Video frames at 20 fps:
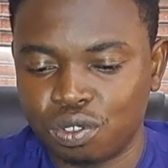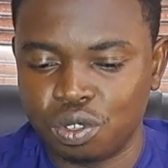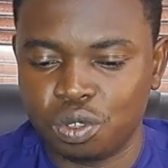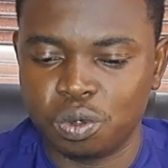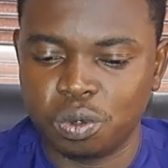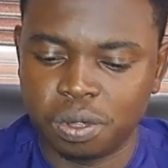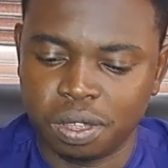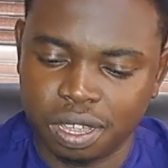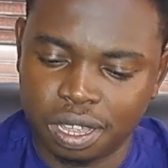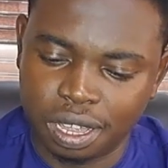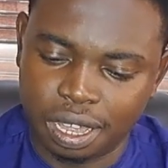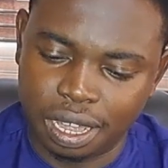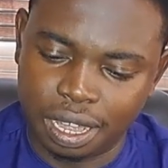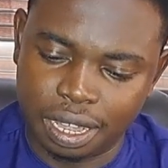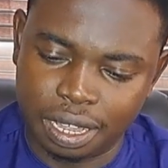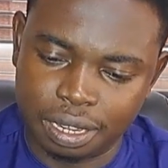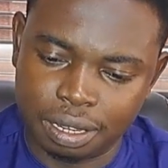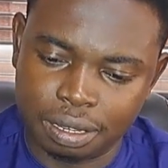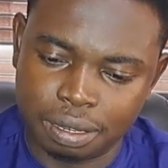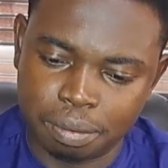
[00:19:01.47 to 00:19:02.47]
to you
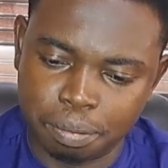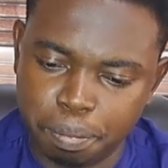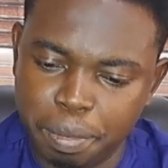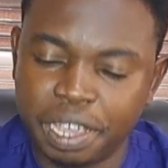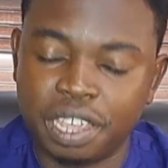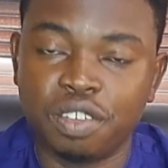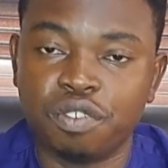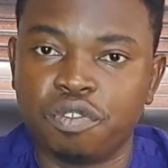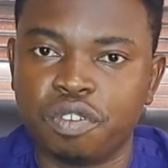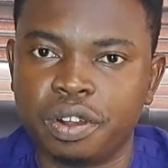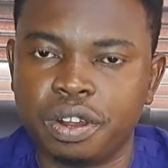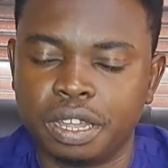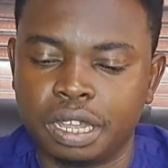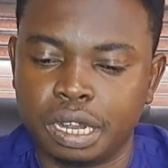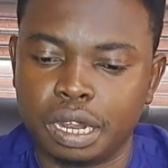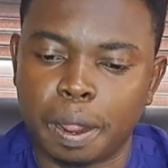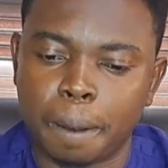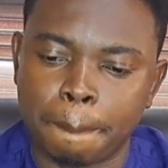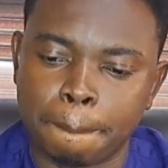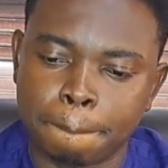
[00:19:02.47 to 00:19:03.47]
and make it very
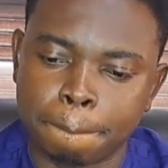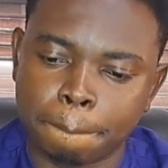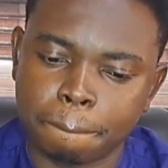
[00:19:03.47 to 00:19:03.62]
clear.